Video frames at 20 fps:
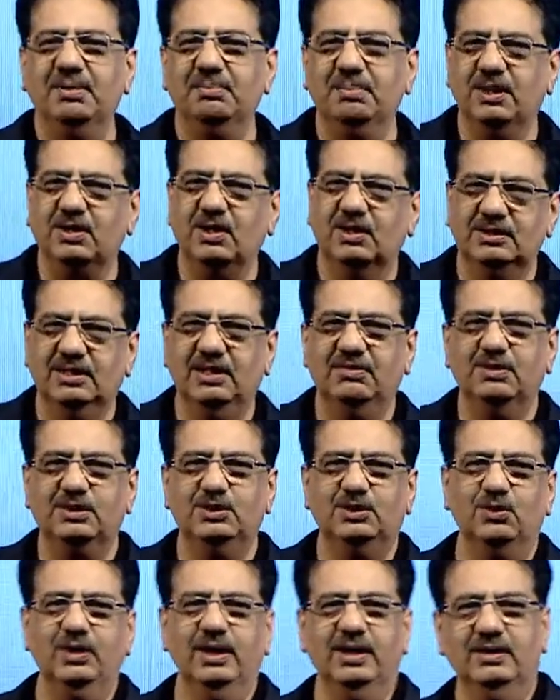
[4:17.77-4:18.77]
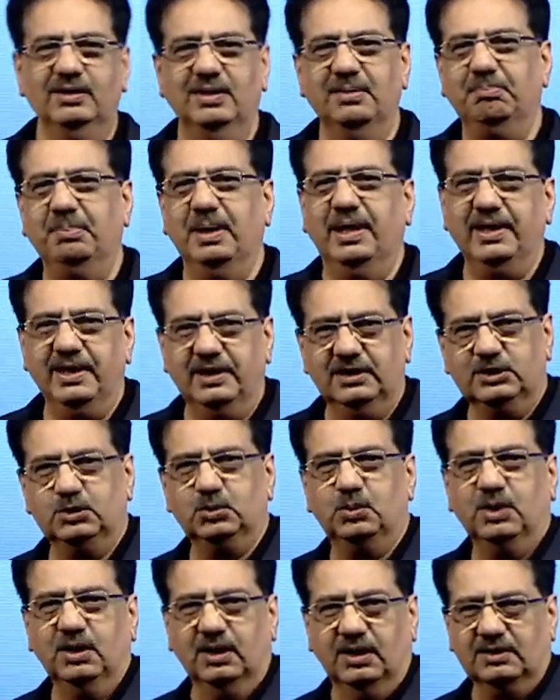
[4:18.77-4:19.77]
because he was doing the parents'
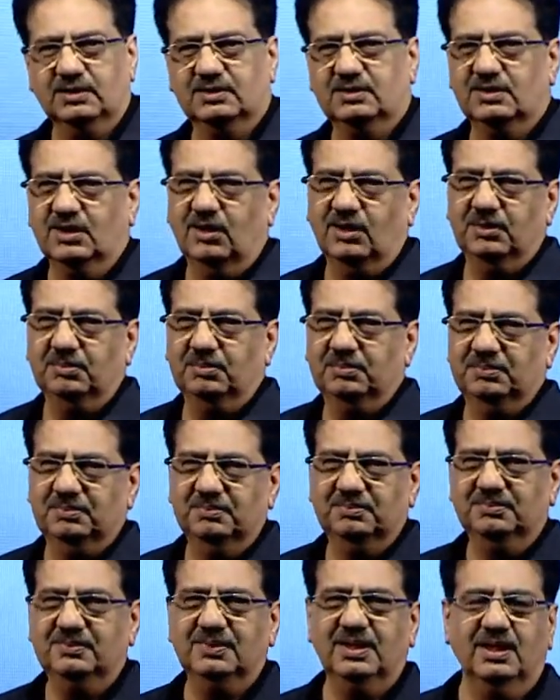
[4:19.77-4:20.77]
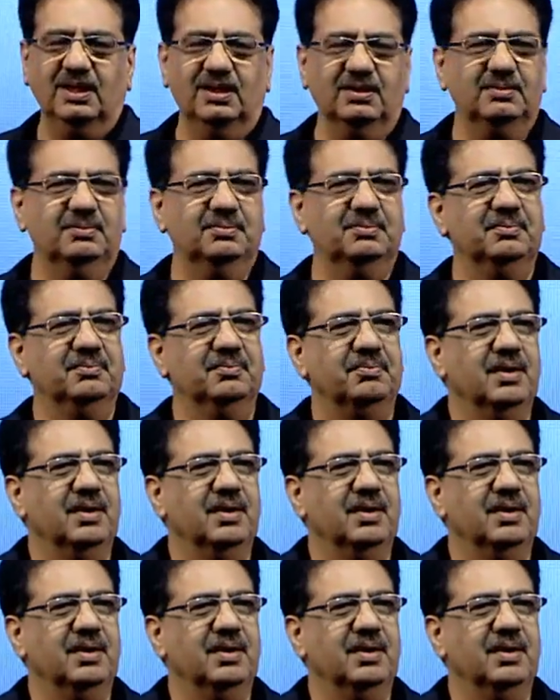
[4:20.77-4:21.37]
work. So, you know,